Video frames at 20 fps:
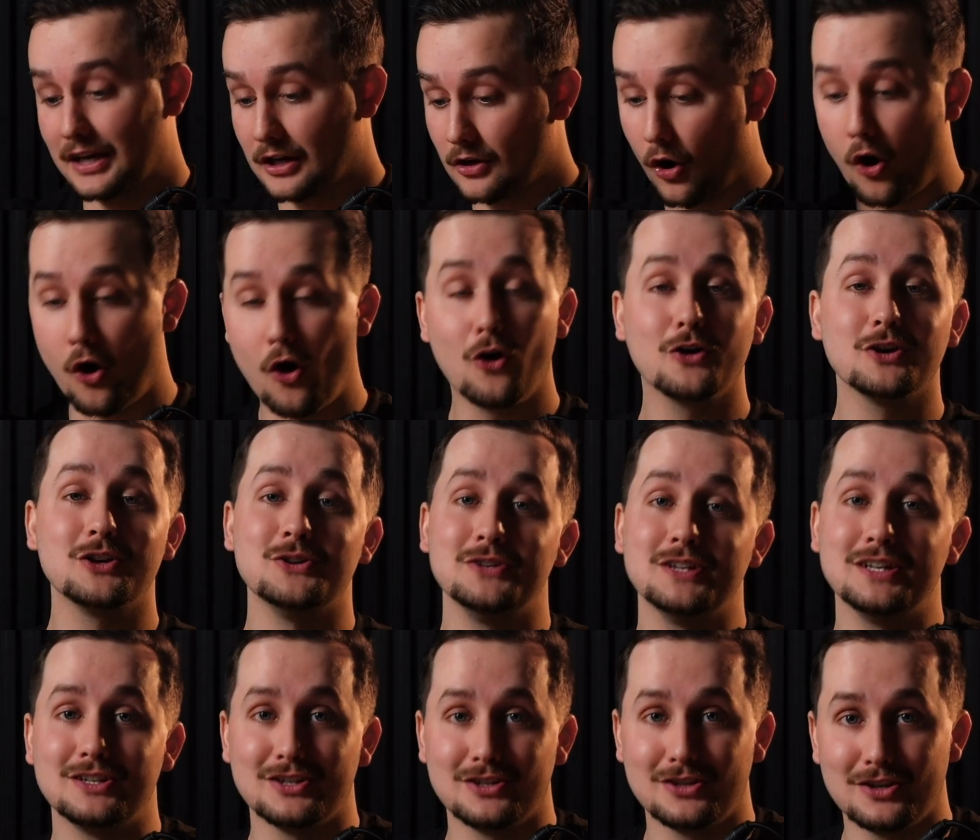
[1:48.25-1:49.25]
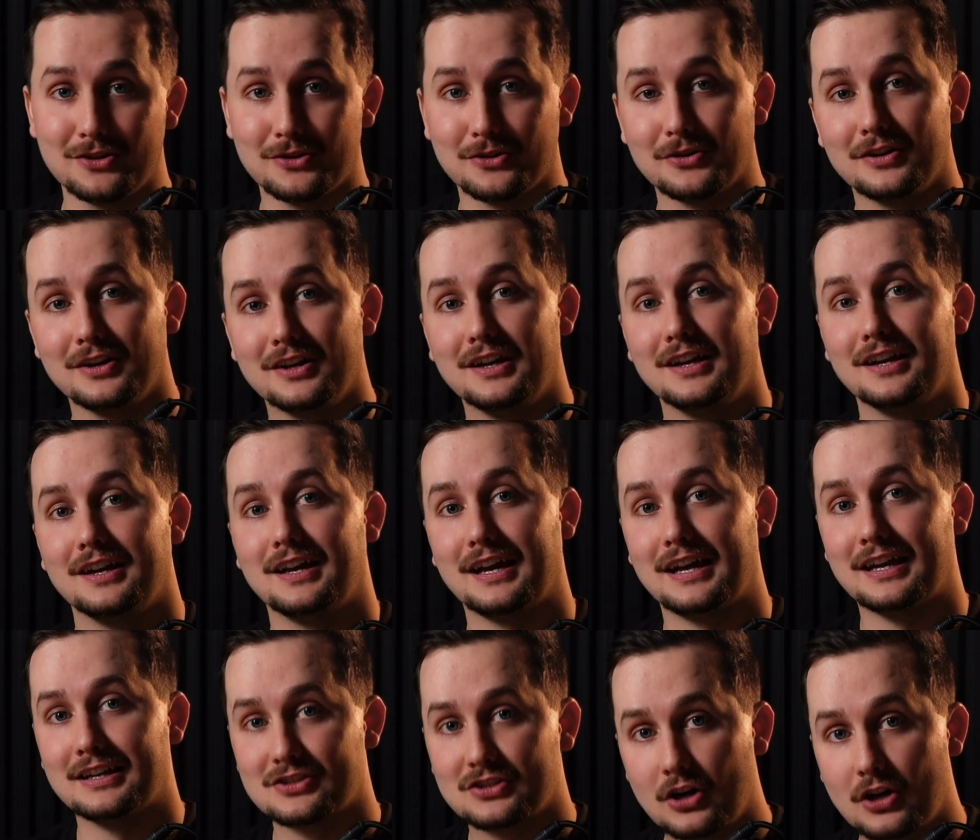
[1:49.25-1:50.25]
And all you need to do
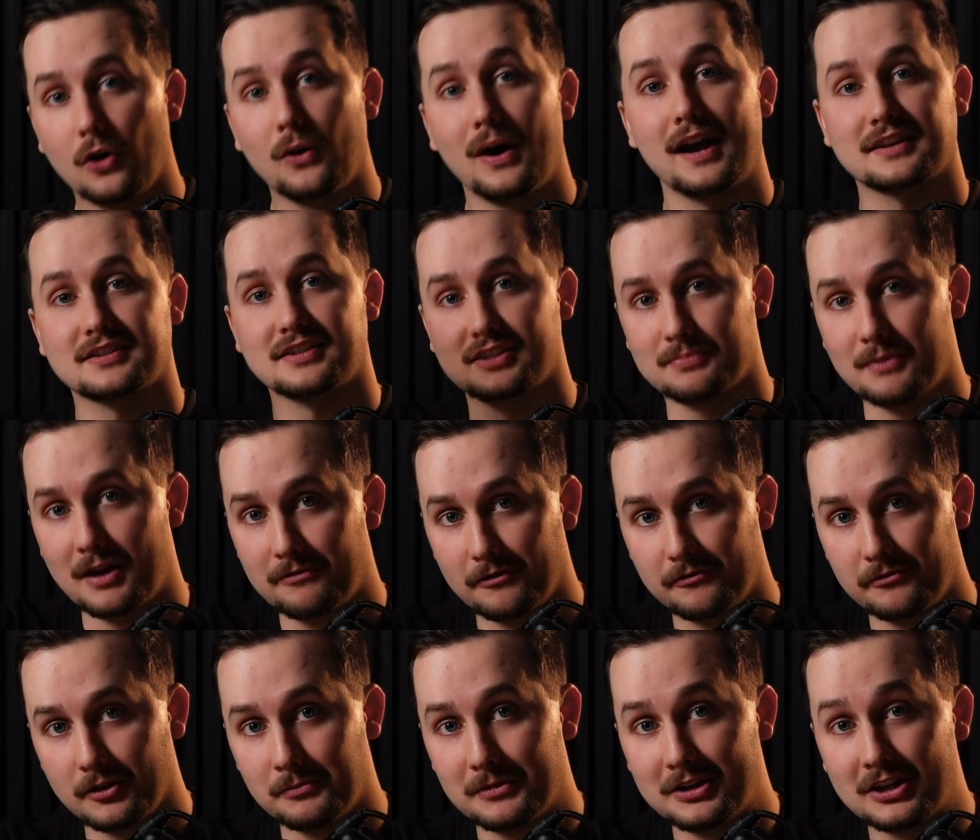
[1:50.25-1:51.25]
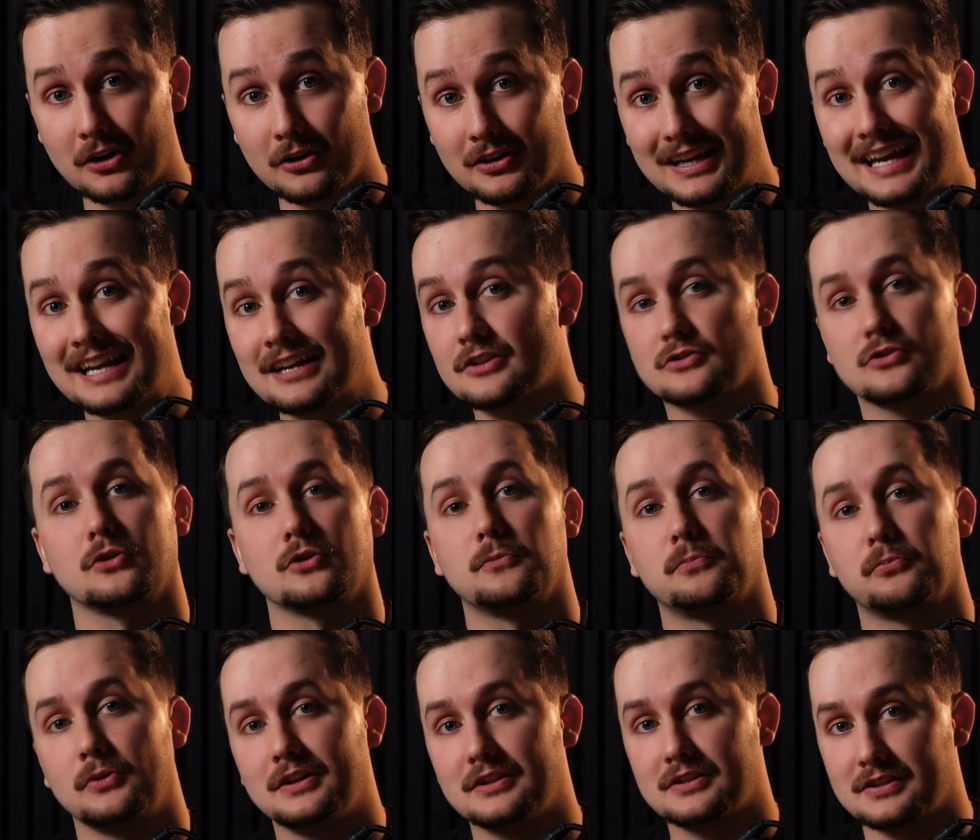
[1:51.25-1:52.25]
is go access my fulfillment. You can go to
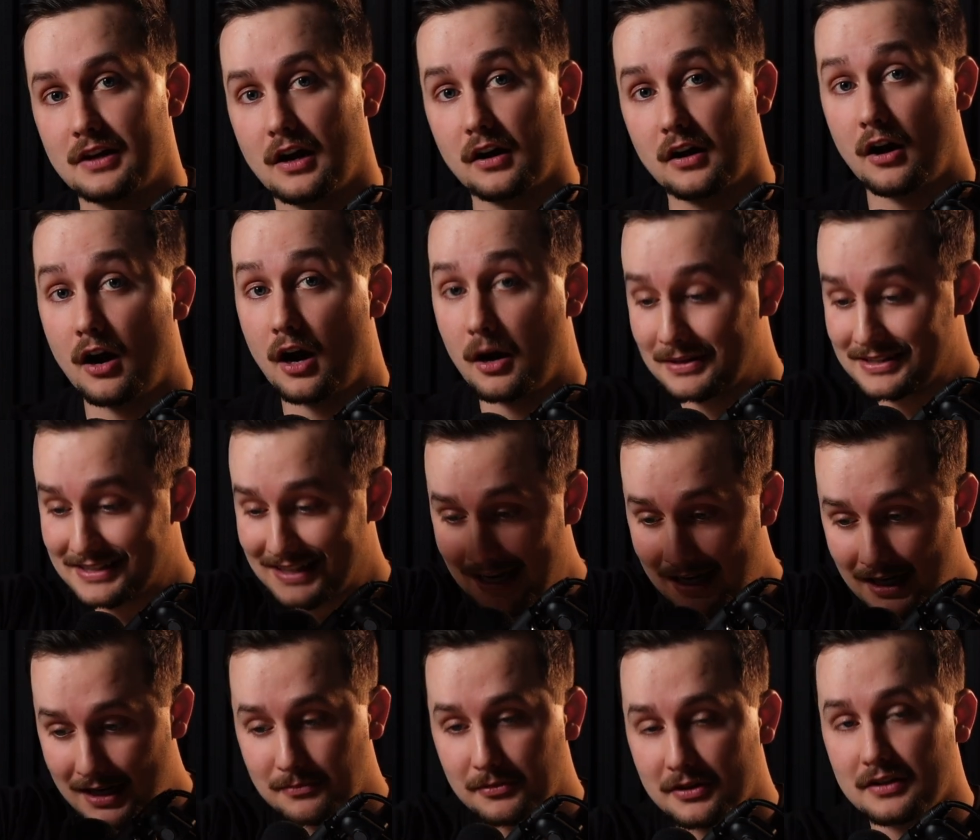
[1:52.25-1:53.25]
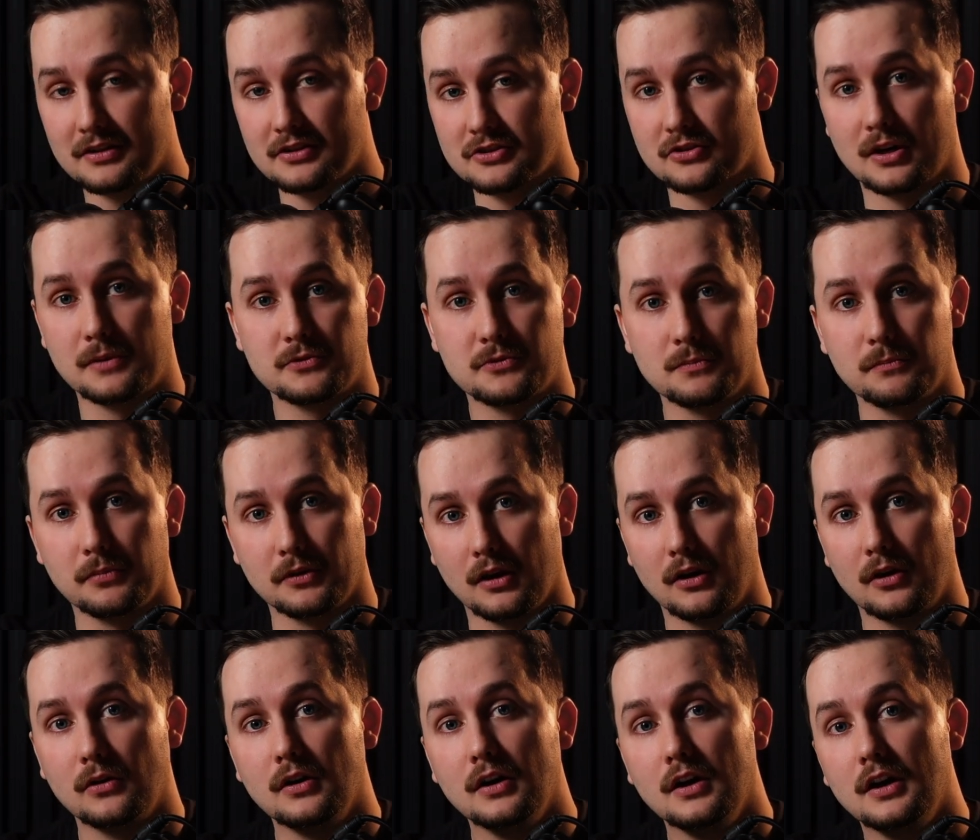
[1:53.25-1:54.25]
innercircleprints.com. It's in the description
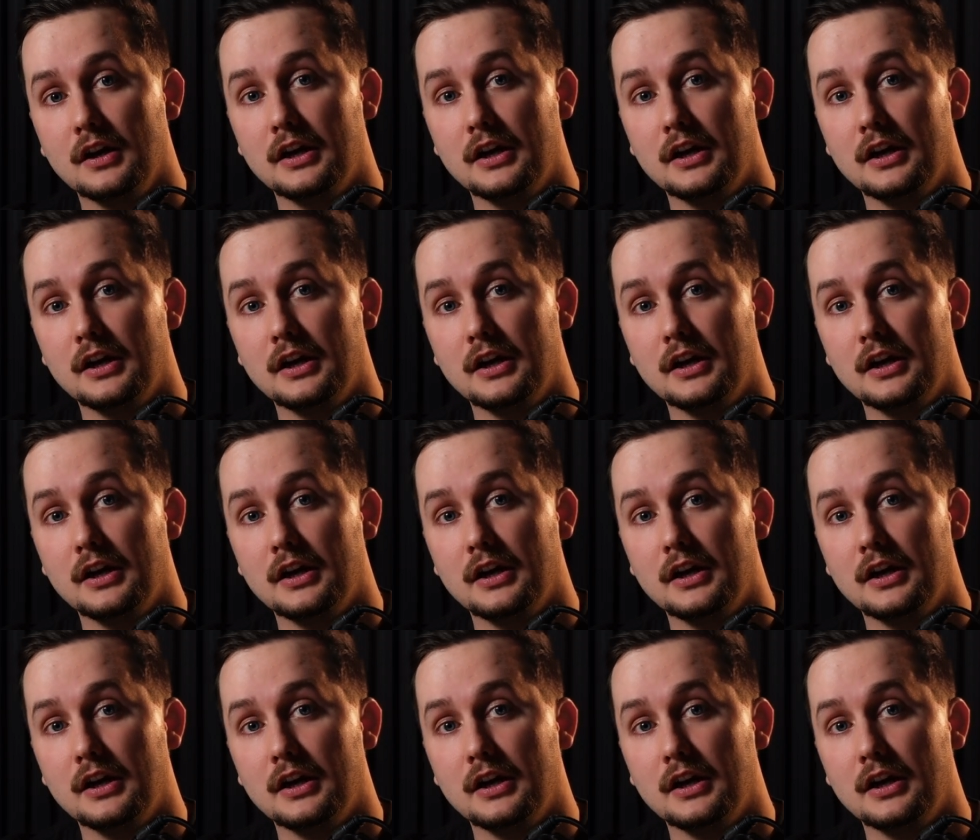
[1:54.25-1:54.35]
below.